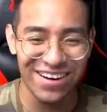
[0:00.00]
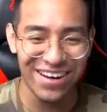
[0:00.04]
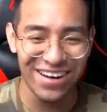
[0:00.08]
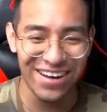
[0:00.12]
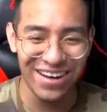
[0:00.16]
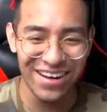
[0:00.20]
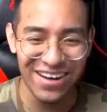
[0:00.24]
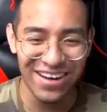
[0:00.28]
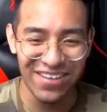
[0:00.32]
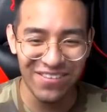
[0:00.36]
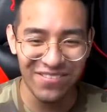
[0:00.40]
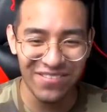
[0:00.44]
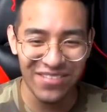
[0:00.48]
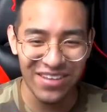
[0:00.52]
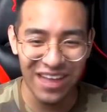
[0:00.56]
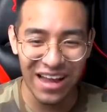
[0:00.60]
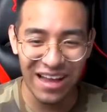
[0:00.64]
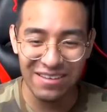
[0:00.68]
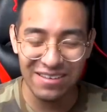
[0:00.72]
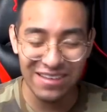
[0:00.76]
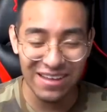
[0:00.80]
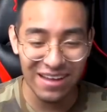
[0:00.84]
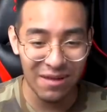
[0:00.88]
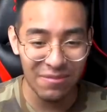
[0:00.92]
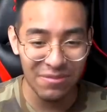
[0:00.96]
Um,
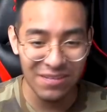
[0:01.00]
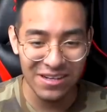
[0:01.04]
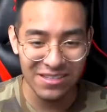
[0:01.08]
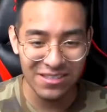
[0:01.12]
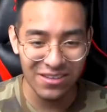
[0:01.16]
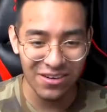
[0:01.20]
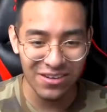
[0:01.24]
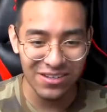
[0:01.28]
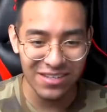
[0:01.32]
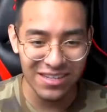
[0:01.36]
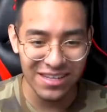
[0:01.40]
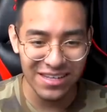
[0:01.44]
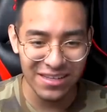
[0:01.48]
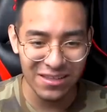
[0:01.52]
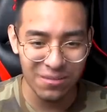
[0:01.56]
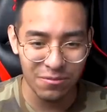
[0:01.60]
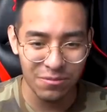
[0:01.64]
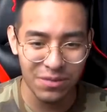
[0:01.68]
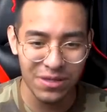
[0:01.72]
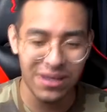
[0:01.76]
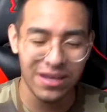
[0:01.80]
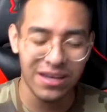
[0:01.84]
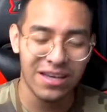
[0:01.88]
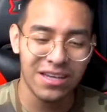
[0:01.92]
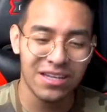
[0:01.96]
I, I mean, as long as I get the
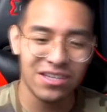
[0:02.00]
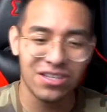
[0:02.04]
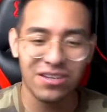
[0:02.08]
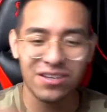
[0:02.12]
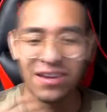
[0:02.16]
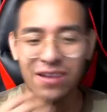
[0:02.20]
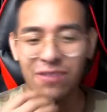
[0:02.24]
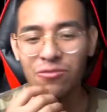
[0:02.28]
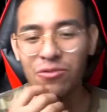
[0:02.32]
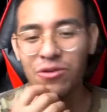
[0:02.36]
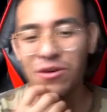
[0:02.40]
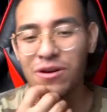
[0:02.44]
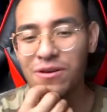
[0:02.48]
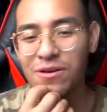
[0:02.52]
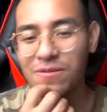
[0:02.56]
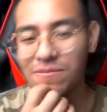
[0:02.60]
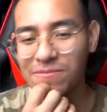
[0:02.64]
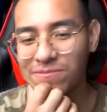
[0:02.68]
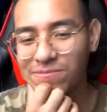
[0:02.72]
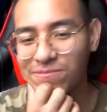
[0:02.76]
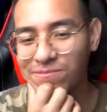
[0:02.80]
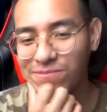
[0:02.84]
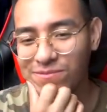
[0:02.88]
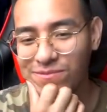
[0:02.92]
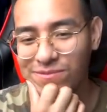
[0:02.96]
bee, should I,
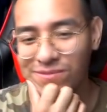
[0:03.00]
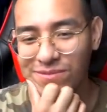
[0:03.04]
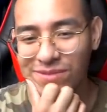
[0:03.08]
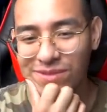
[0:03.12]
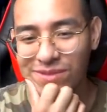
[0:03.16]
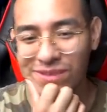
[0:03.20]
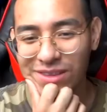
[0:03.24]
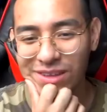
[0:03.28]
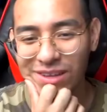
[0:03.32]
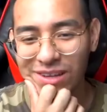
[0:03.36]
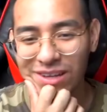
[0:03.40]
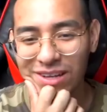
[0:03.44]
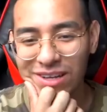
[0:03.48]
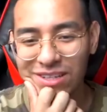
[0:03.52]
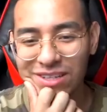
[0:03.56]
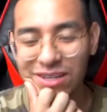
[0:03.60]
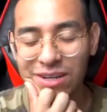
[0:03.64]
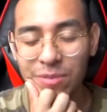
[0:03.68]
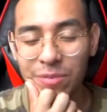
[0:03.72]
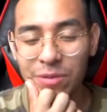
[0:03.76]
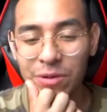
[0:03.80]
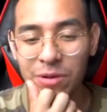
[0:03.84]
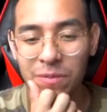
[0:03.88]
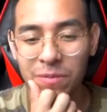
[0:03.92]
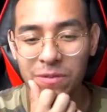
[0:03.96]
well, she
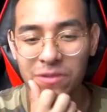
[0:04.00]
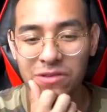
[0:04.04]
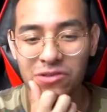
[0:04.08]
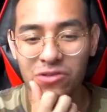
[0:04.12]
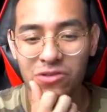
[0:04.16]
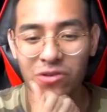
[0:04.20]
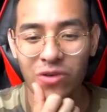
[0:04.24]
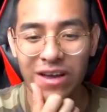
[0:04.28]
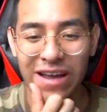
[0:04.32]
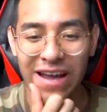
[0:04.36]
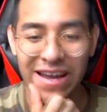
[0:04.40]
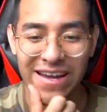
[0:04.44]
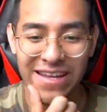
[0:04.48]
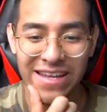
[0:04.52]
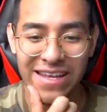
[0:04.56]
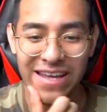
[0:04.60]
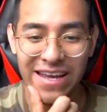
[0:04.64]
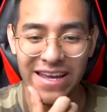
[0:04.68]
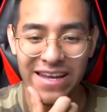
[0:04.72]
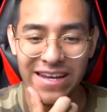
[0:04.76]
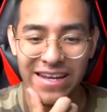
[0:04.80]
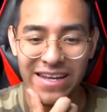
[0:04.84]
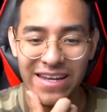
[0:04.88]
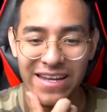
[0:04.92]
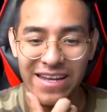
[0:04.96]
did put up the snow cat
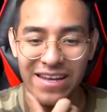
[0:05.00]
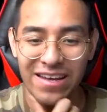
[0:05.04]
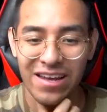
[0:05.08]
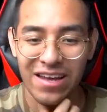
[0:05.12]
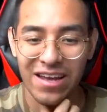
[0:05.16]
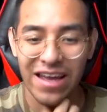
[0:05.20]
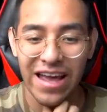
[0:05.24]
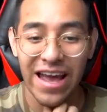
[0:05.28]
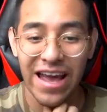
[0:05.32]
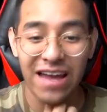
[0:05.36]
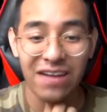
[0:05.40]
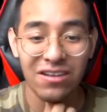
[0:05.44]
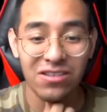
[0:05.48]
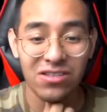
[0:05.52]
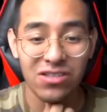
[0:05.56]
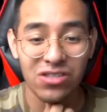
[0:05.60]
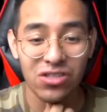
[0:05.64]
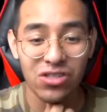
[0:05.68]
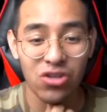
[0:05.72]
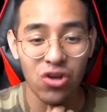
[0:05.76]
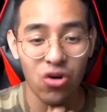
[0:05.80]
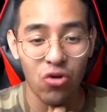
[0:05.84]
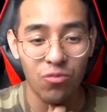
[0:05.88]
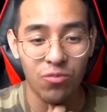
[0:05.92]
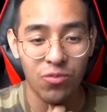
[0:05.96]
again, and a
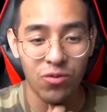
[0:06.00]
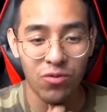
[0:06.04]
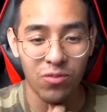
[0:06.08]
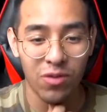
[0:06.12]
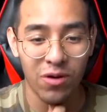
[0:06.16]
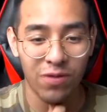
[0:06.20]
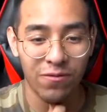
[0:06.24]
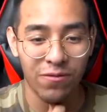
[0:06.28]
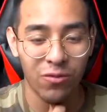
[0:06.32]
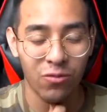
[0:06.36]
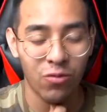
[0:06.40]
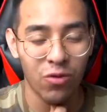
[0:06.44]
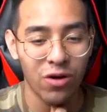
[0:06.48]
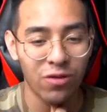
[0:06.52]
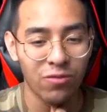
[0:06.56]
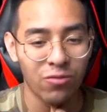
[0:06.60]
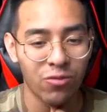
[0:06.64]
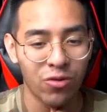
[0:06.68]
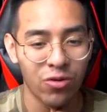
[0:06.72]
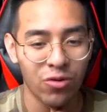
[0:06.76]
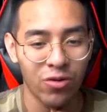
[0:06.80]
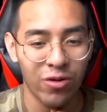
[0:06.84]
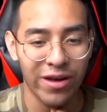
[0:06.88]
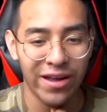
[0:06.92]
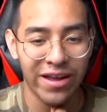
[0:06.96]
snow puma for one
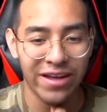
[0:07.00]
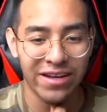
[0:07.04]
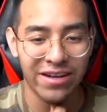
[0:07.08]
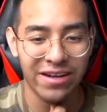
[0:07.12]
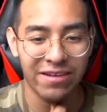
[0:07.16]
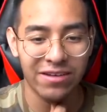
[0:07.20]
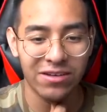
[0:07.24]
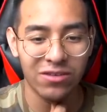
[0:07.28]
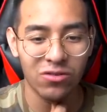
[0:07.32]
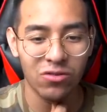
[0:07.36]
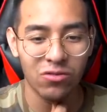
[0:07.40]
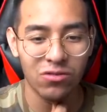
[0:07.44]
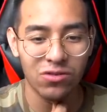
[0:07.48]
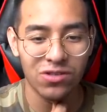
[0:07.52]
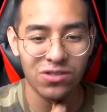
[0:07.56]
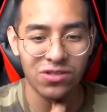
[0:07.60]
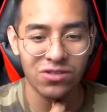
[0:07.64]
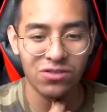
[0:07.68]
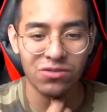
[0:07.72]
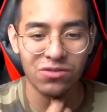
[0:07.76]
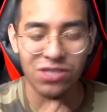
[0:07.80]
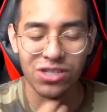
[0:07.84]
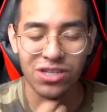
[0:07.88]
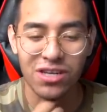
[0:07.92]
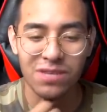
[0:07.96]
royal egg. Now, I don't know what she's
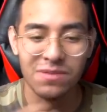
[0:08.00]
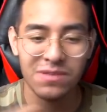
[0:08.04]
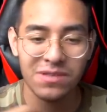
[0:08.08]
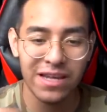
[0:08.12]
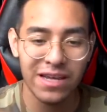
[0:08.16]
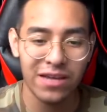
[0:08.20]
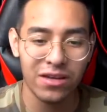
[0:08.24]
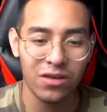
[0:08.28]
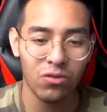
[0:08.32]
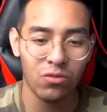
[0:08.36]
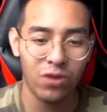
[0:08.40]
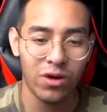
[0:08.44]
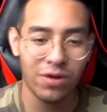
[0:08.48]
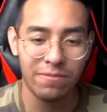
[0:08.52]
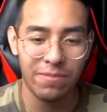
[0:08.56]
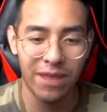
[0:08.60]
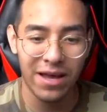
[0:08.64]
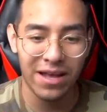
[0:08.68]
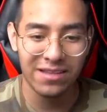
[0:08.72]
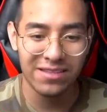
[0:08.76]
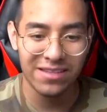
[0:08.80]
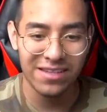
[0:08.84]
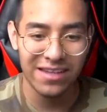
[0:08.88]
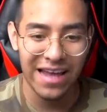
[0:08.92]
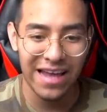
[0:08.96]
doing. She keeps taking away
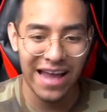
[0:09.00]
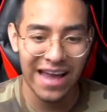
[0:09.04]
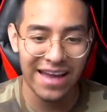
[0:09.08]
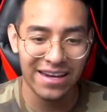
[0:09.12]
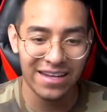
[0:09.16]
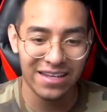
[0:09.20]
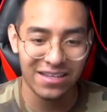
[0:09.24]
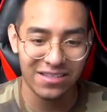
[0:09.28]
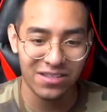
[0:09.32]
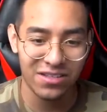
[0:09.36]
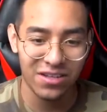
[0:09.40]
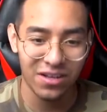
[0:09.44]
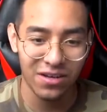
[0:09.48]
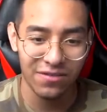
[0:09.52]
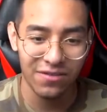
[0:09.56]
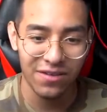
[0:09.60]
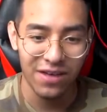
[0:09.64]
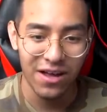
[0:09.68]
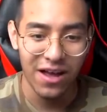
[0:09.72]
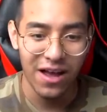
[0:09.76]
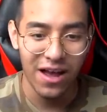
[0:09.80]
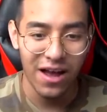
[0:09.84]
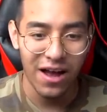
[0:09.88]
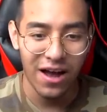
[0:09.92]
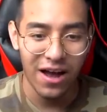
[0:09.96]
pets and adding stuff.
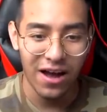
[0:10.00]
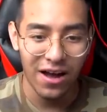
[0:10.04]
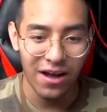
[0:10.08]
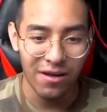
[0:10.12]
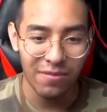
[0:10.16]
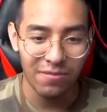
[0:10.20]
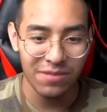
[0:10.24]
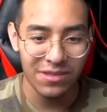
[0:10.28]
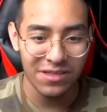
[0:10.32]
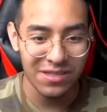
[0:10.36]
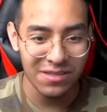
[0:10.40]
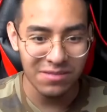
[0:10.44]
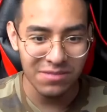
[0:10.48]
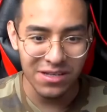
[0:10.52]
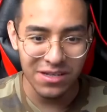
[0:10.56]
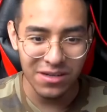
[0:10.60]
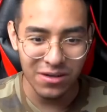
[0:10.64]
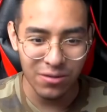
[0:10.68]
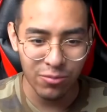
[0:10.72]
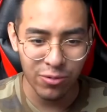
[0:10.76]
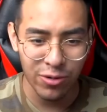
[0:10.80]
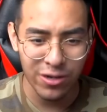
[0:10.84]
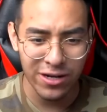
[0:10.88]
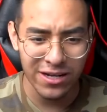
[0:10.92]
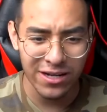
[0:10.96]
Um, this seems like a
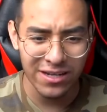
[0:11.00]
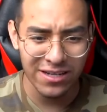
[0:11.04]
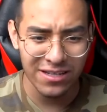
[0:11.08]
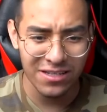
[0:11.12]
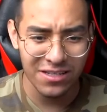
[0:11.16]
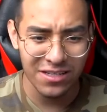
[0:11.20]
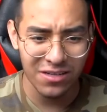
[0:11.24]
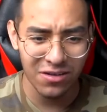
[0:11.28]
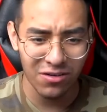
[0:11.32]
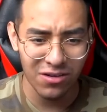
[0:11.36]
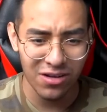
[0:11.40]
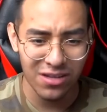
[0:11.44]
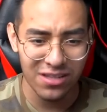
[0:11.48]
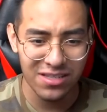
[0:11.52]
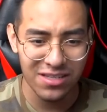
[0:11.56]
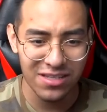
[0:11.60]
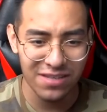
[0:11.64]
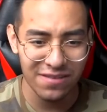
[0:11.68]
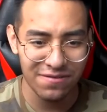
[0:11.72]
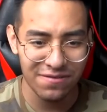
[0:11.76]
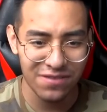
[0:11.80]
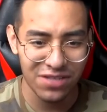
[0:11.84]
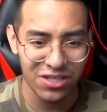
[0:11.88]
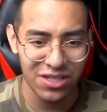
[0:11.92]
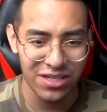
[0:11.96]
pretty good deal. Let's see
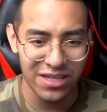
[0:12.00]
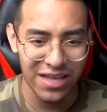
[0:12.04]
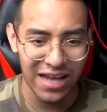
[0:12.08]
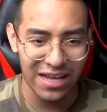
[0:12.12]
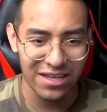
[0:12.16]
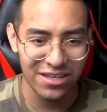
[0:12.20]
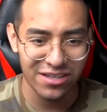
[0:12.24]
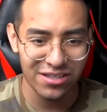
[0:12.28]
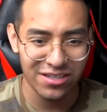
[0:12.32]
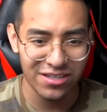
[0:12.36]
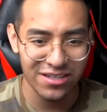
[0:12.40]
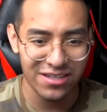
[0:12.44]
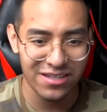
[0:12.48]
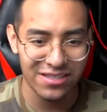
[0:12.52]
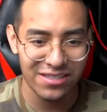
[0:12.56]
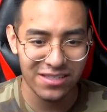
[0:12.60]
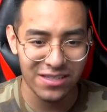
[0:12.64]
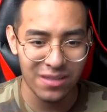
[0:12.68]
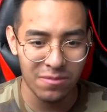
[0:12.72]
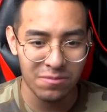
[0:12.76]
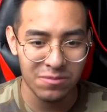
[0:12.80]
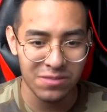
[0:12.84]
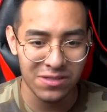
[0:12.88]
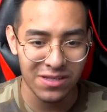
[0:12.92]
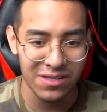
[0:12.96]
if she actually
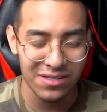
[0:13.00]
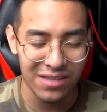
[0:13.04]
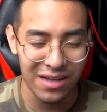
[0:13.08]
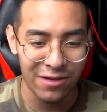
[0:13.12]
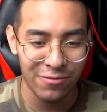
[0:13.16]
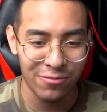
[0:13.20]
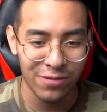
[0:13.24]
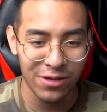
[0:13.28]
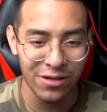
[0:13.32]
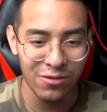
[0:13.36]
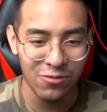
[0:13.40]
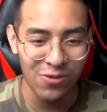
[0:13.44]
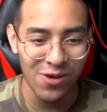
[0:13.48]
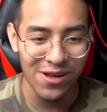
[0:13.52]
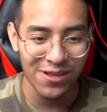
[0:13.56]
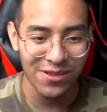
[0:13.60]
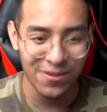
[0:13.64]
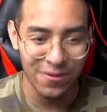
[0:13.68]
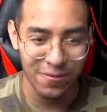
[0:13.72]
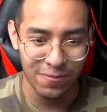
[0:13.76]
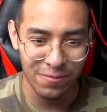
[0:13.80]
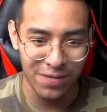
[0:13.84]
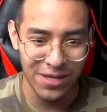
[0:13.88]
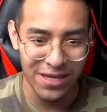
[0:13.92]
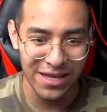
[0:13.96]
accepts this. I really want the
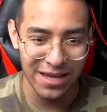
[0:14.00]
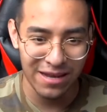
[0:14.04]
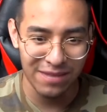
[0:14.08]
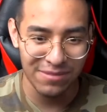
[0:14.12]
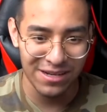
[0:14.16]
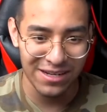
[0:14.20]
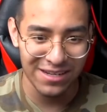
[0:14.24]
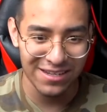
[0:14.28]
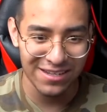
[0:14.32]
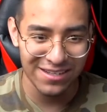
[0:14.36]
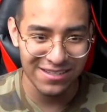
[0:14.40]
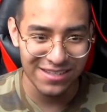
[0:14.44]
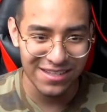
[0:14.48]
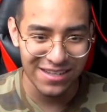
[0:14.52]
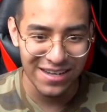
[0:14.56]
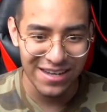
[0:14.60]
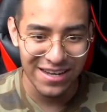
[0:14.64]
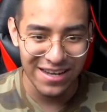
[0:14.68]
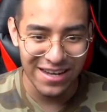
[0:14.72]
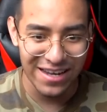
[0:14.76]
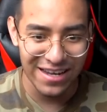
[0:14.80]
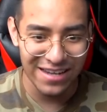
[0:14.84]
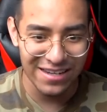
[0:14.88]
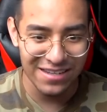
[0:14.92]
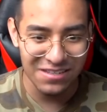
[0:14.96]
bee. I mean, because
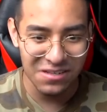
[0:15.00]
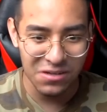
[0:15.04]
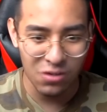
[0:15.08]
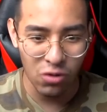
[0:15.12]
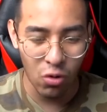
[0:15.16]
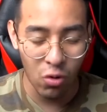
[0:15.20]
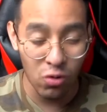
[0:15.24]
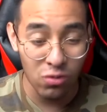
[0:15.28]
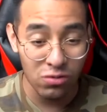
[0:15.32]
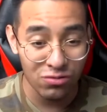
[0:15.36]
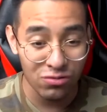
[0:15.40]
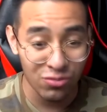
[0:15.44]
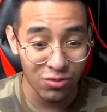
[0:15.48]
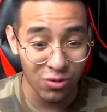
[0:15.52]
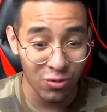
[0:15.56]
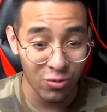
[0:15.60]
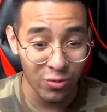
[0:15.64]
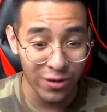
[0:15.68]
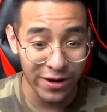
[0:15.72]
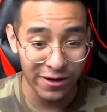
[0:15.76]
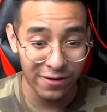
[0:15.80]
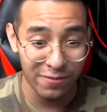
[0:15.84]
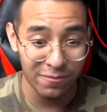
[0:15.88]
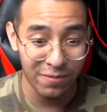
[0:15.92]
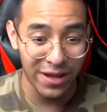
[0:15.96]
it is an ultra
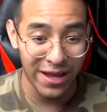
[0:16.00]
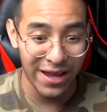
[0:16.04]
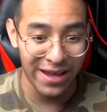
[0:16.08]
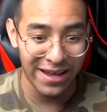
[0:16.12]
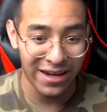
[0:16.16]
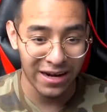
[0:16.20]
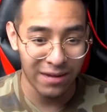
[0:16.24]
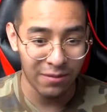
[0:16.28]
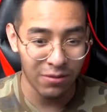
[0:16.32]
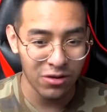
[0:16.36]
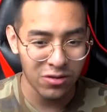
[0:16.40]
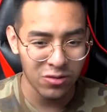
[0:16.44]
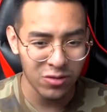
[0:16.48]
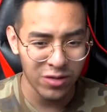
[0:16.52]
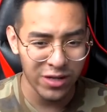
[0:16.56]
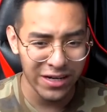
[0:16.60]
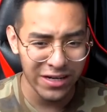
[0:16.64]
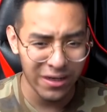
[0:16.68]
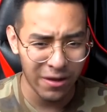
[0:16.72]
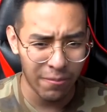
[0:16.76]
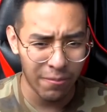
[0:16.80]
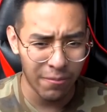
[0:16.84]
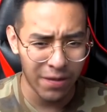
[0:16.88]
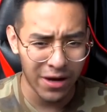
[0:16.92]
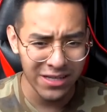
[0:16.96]
rare pet. And I'm also getting
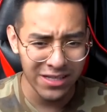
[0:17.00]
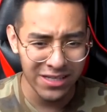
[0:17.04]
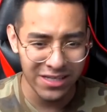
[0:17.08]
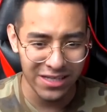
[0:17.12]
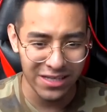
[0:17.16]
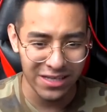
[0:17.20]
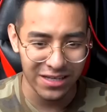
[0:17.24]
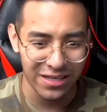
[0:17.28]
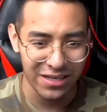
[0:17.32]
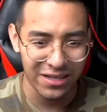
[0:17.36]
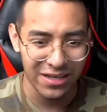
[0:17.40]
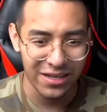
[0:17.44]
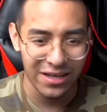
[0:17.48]
a monkey.